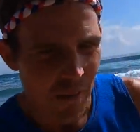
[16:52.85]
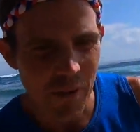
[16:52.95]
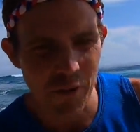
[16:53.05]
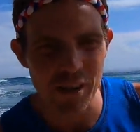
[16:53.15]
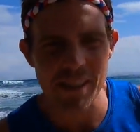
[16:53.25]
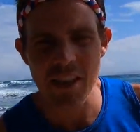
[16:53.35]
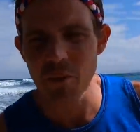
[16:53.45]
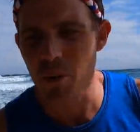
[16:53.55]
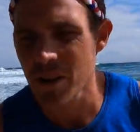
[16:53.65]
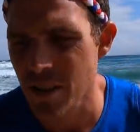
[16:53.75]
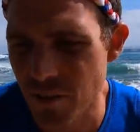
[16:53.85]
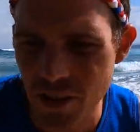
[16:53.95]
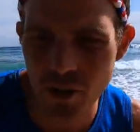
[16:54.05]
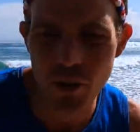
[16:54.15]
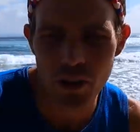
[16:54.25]
We've already seen the worst of the
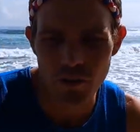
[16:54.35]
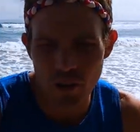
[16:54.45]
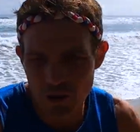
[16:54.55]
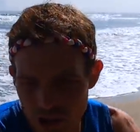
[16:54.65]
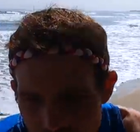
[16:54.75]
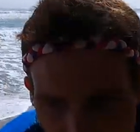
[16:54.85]
soil erosion.